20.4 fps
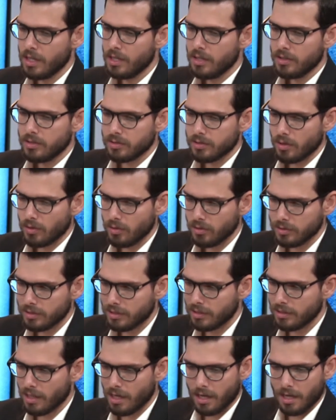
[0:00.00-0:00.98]
So
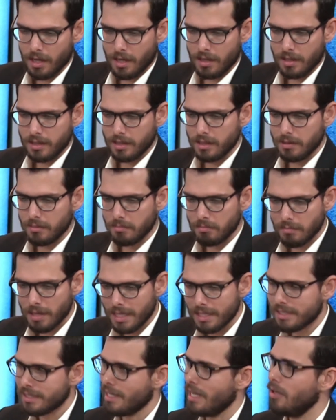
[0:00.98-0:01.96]
it may
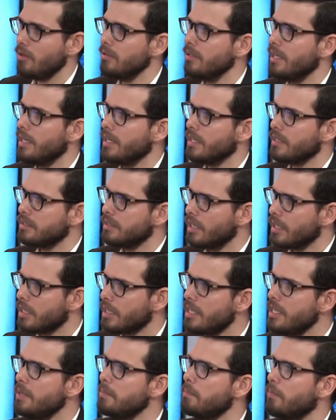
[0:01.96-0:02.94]
sound like the
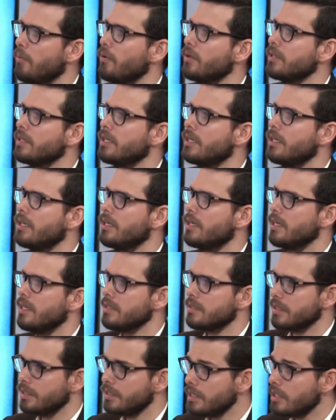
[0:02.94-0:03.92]
key point here
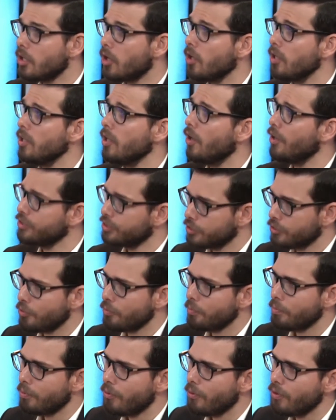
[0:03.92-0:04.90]
is an ecological
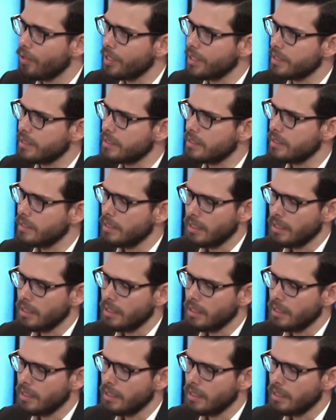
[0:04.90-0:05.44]
point.